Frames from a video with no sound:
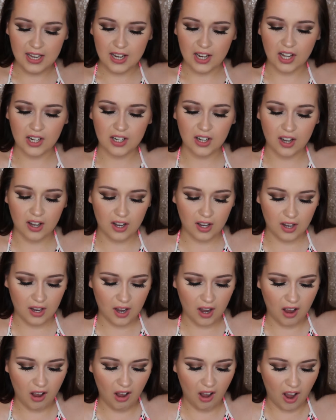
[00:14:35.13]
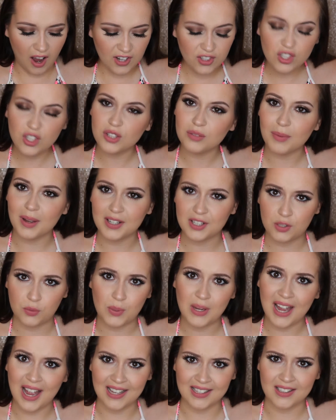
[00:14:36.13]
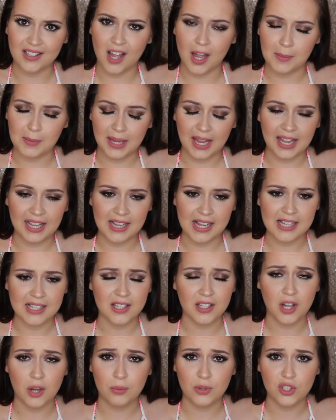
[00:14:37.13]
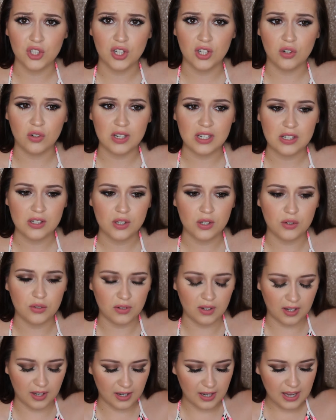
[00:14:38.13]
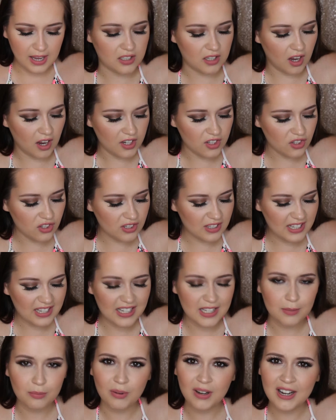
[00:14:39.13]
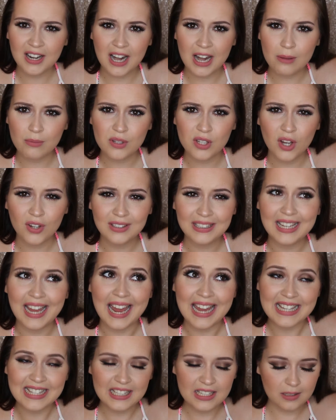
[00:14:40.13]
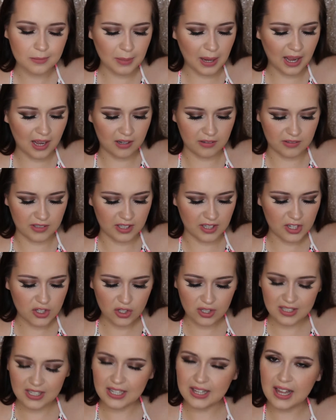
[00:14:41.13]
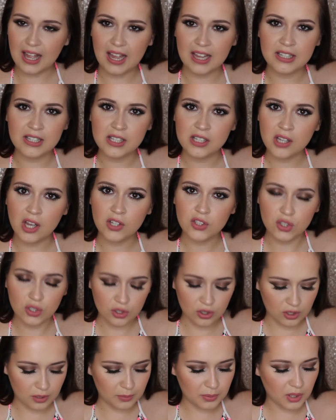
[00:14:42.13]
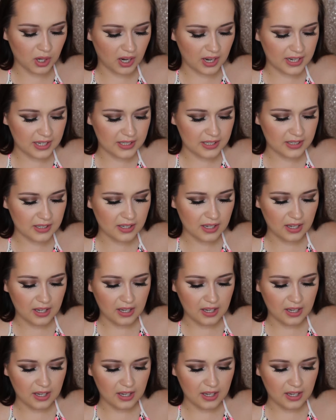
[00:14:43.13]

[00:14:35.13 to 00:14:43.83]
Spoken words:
Like, I took my sweet ass time getting this, and I wish I got it sooner. I just think it's brilliant, and it was only £18, and I just think that is such a good price.